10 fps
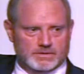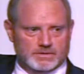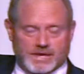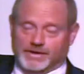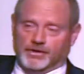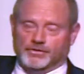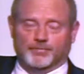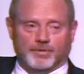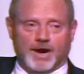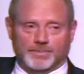And I'd argue your
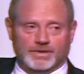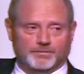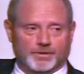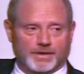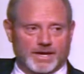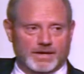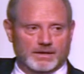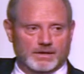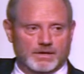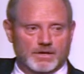property is part of that.